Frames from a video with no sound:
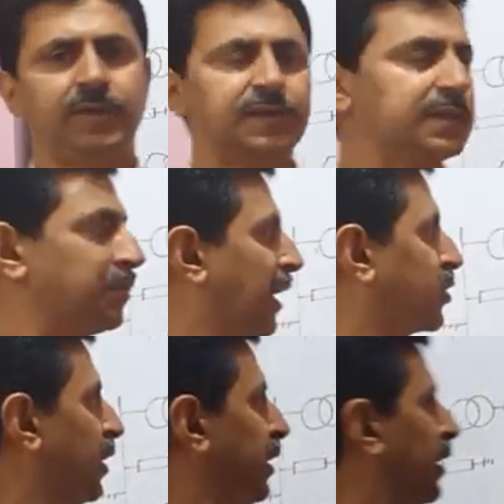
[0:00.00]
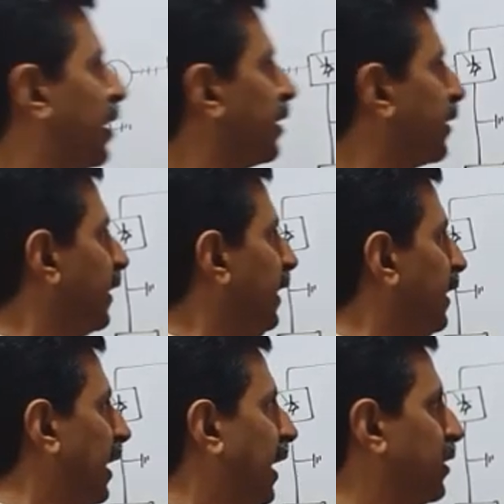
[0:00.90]
system. Actually, there are 3
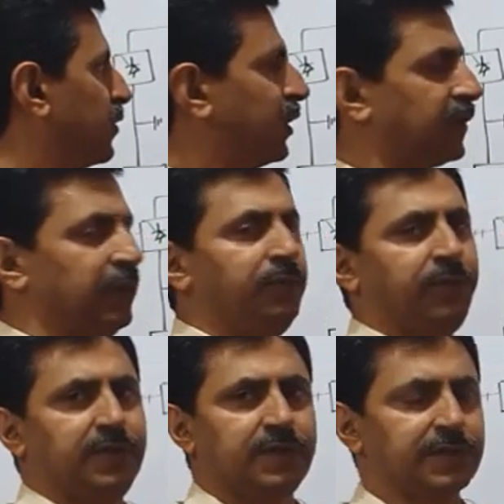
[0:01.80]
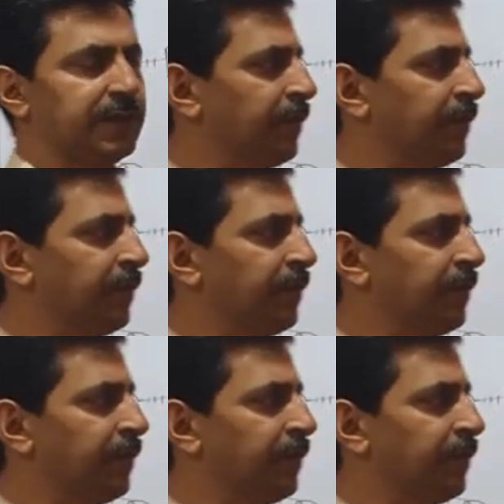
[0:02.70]
lines or 3 phases.